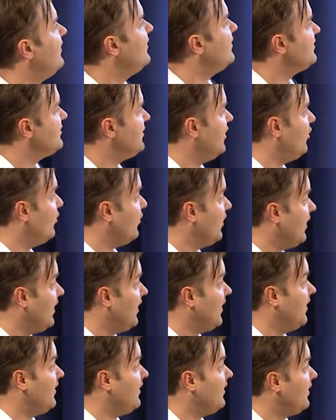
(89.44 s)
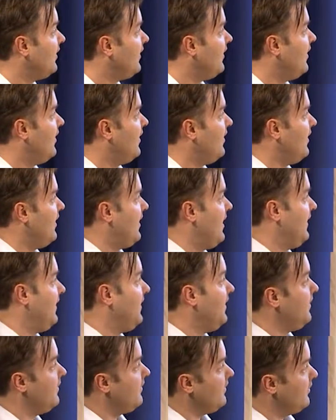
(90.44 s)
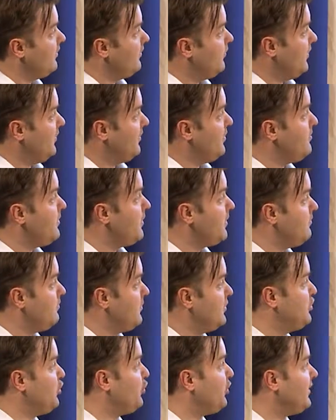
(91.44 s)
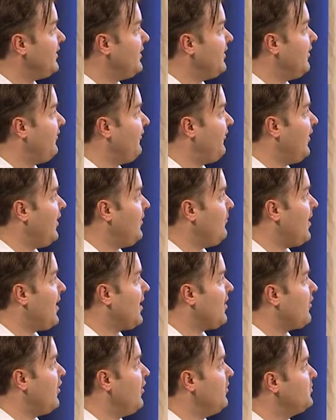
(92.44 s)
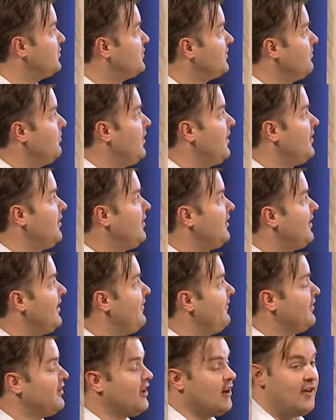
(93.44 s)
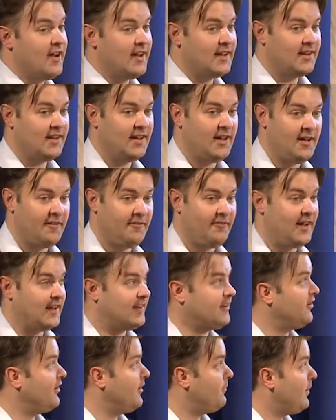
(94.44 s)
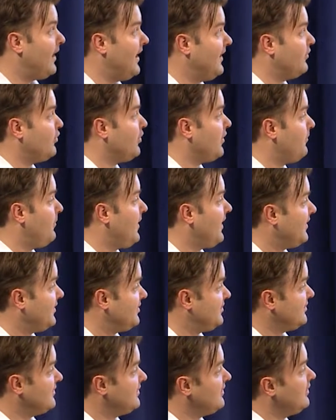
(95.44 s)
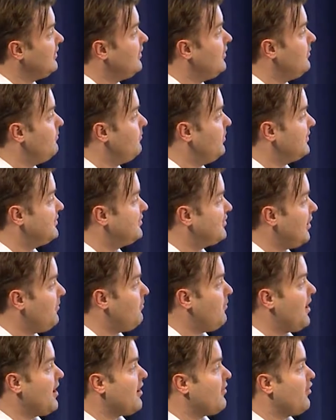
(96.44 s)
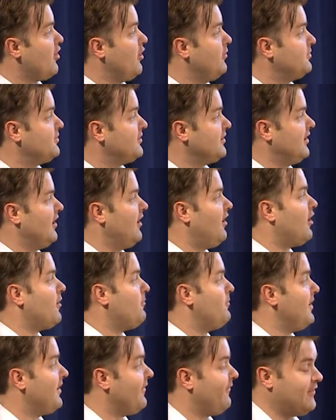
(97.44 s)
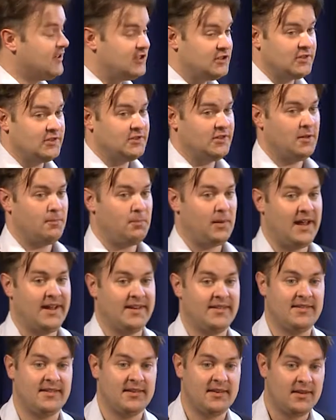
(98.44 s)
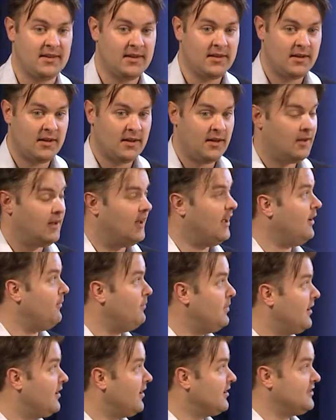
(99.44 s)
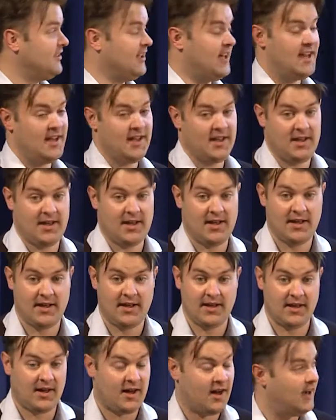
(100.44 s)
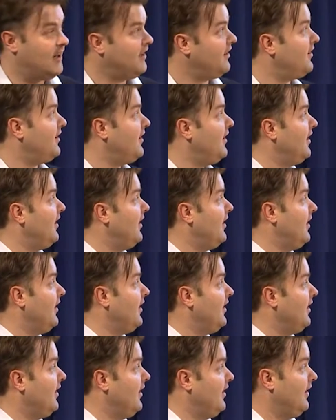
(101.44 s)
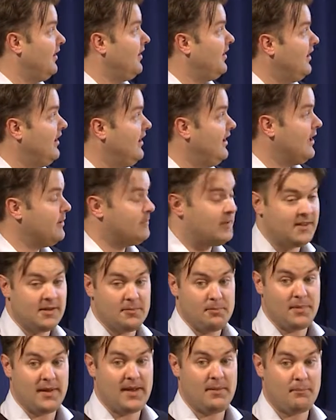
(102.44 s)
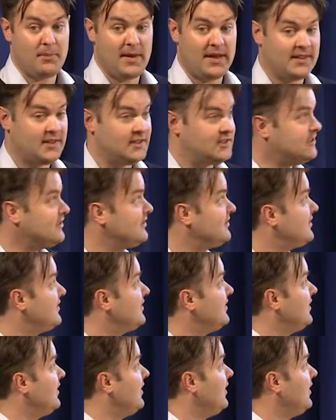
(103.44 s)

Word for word: So, the majority of microbes might not have a direct effect on the plant or the pathogen, but some microbes are beneficial to the plant because they either inhibit the pathogens